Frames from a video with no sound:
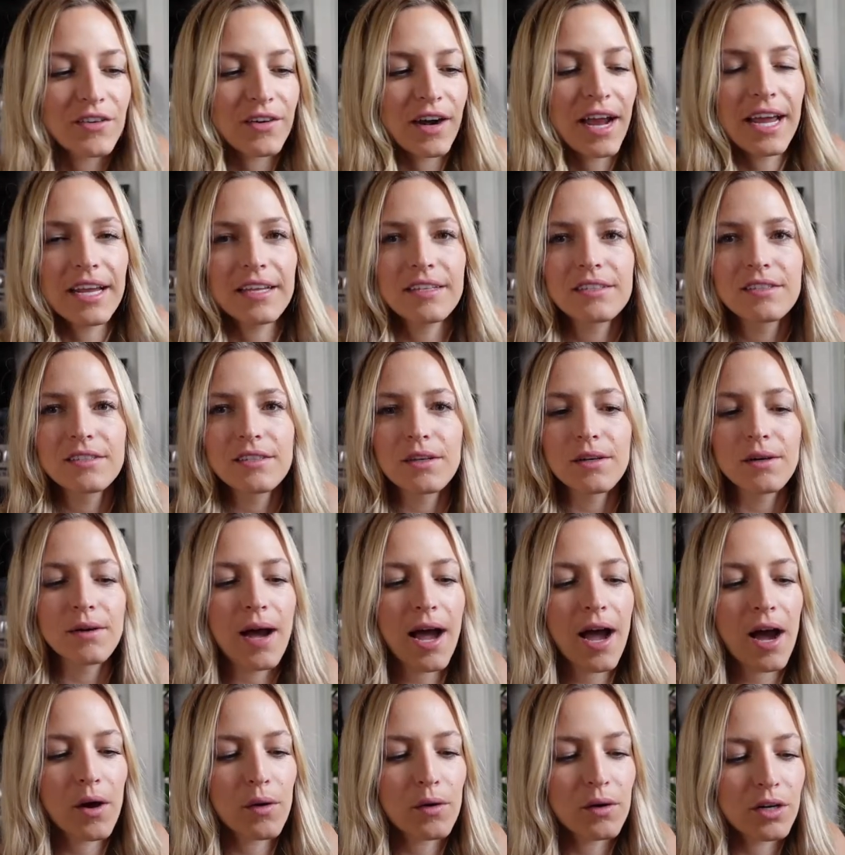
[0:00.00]
right, so
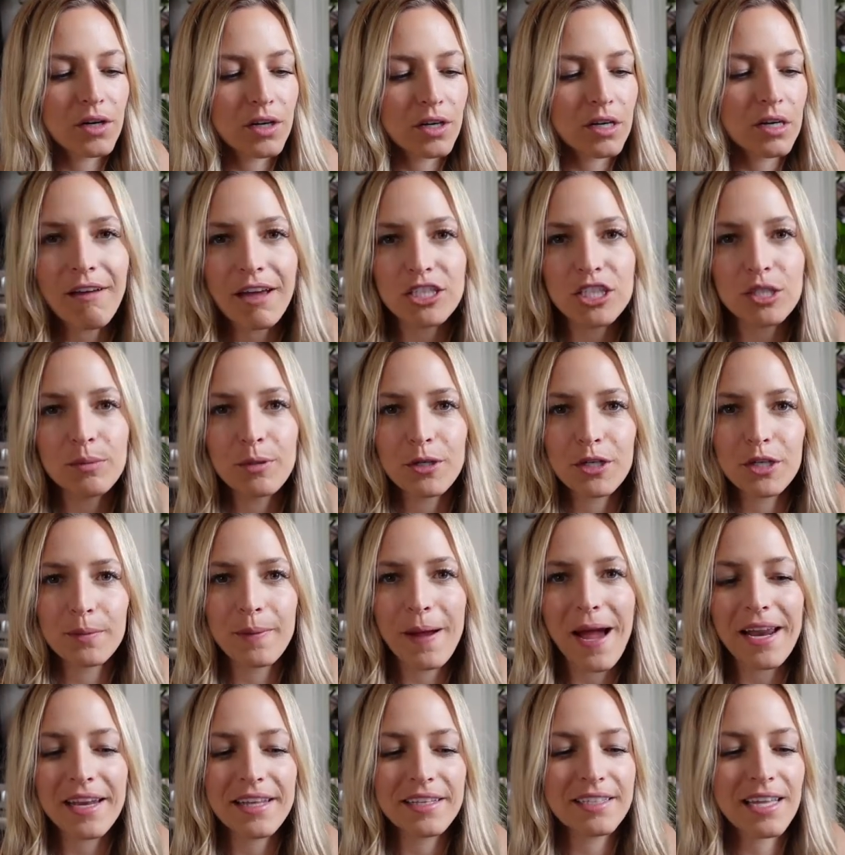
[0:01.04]
our veggie burger
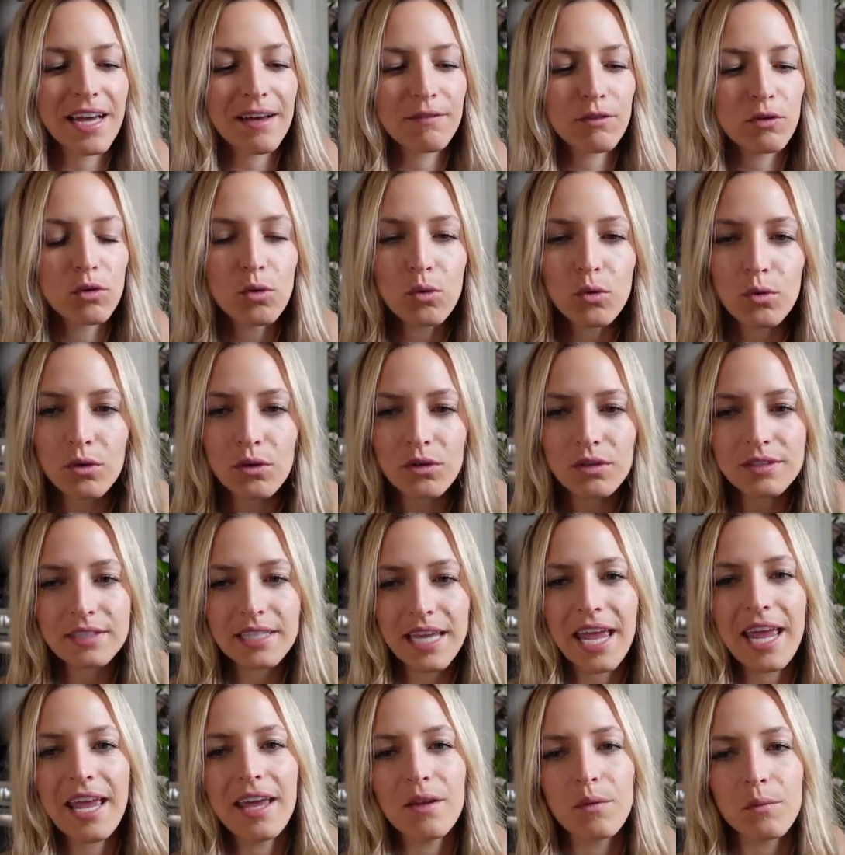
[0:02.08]
patties have cooled
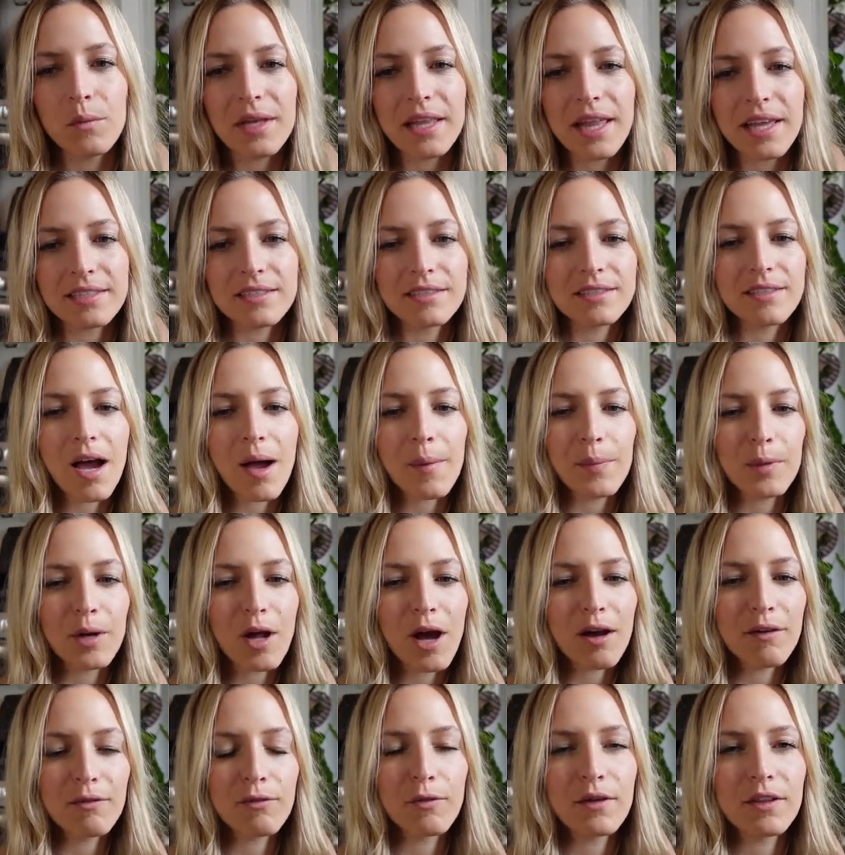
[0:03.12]
and we like to top it
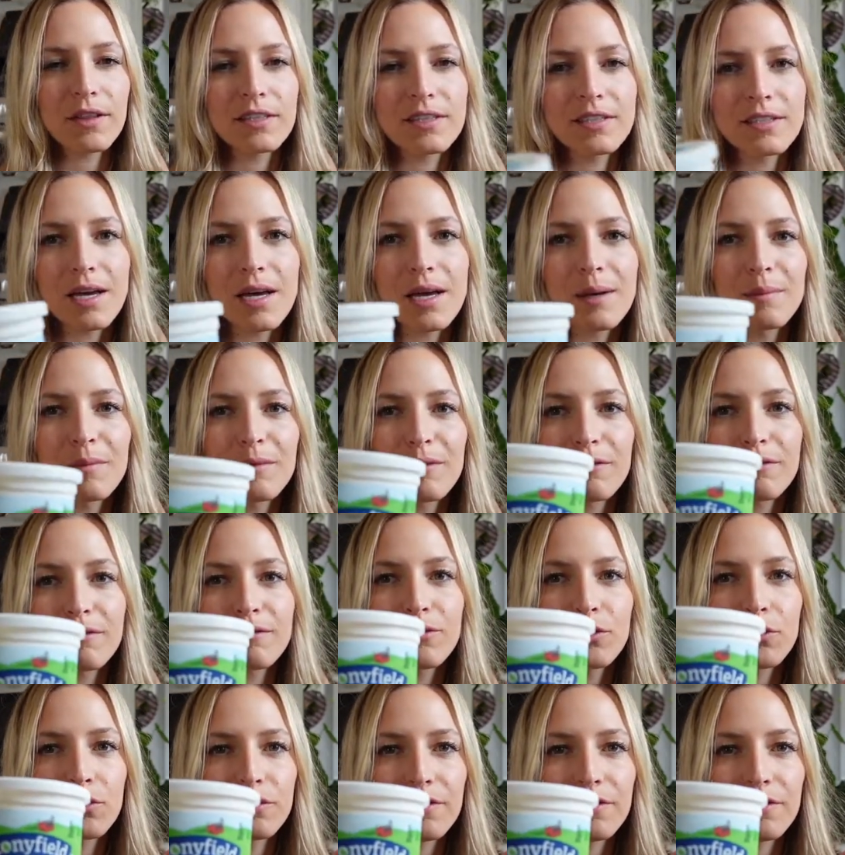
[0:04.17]
off with some full